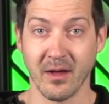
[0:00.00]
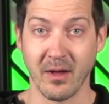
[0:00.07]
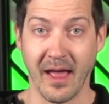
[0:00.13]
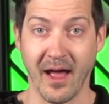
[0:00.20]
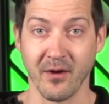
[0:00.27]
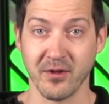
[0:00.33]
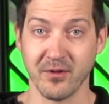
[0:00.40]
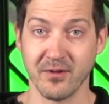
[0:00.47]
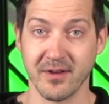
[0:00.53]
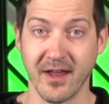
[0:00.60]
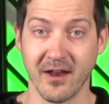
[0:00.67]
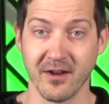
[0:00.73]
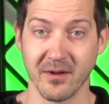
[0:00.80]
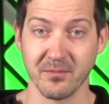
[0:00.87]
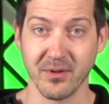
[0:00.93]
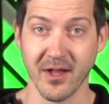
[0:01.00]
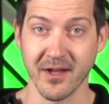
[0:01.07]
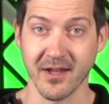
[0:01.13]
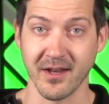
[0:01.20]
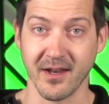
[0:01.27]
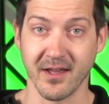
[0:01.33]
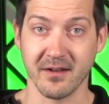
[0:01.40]
how you intend on
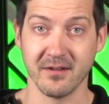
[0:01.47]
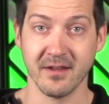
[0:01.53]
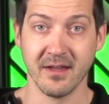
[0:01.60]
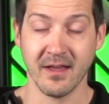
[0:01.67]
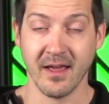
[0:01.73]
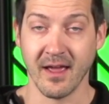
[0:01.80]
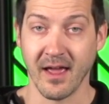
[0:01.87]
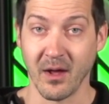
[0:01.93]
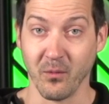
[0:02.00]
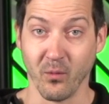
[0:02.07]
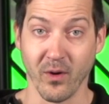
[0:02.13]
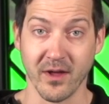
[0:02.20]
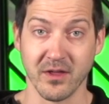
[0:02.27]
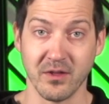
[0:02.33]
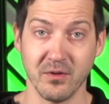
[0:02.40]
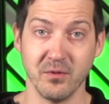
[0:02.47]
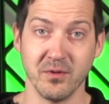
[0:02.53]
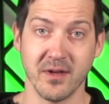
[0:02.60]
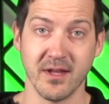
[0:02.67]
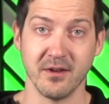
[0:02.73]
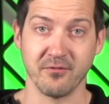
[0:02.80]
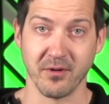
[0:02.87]
plugging in, and what you
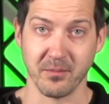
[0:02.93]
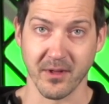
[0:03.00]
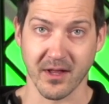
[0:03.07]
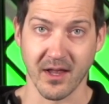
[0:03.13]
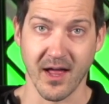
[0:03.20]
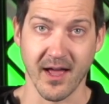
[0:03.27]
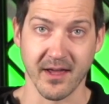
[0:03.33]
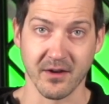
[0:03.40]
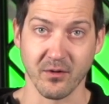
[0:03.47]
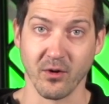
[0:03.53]
need from the client